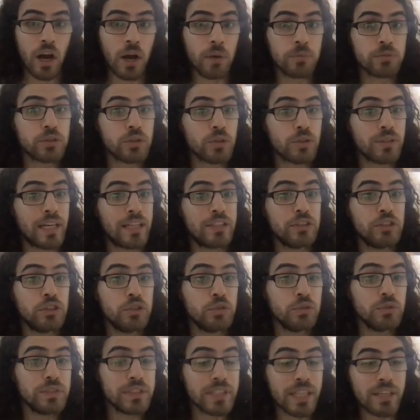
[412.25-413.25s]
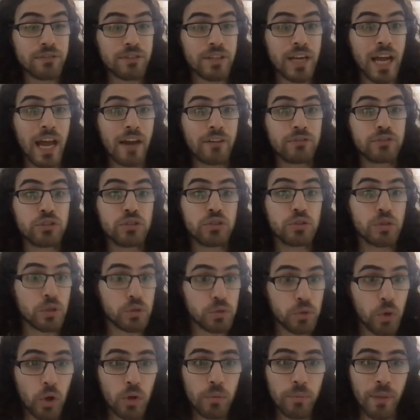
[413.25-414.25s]
so that you never have to do a
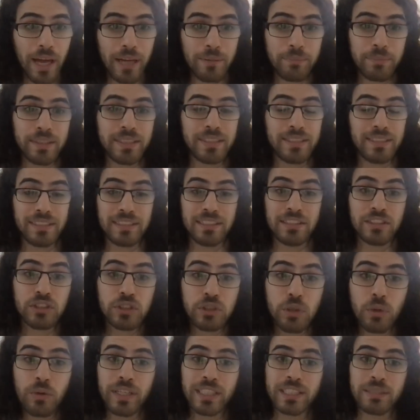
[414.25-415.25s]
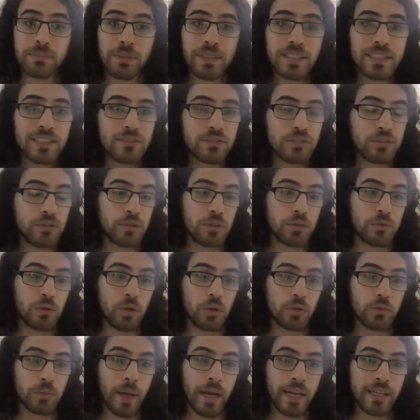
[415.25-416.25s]
rollback because it's so expensive to do a
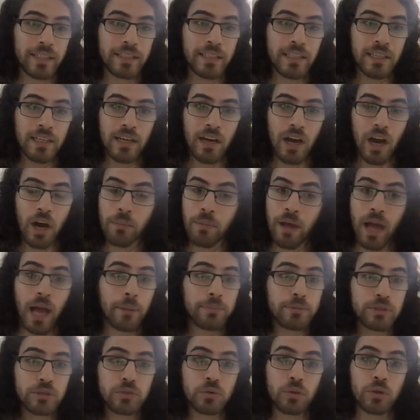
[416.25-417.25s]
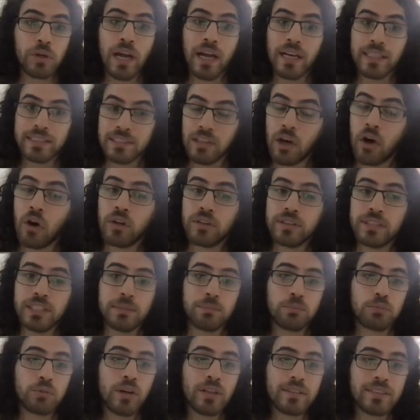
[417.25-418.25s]
rollback. App Store has all these
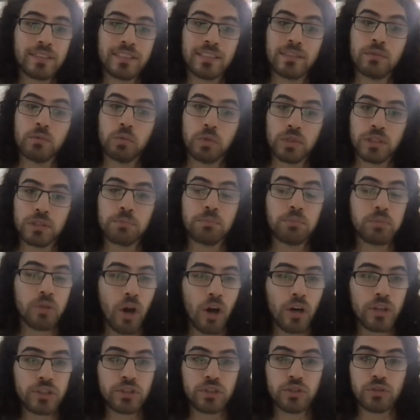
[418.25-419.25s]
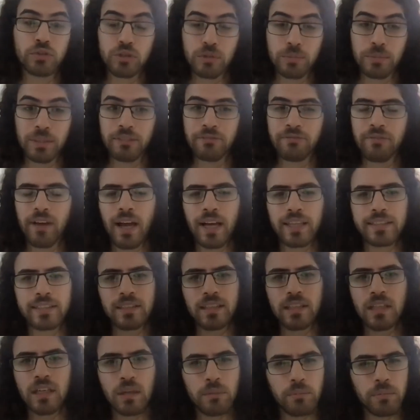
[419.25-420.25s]
processes which blocks you to be fast.
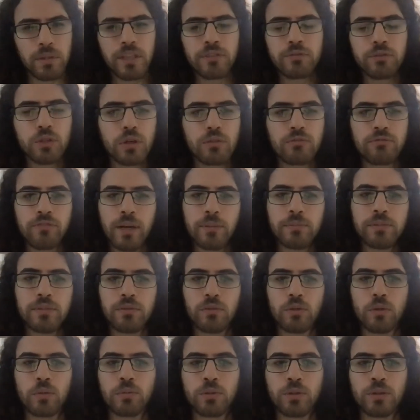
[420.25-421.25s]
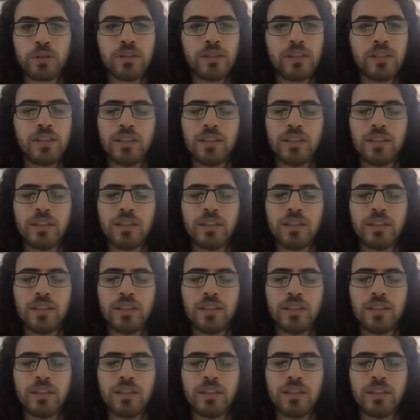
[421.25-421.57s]
But if you're a web developer,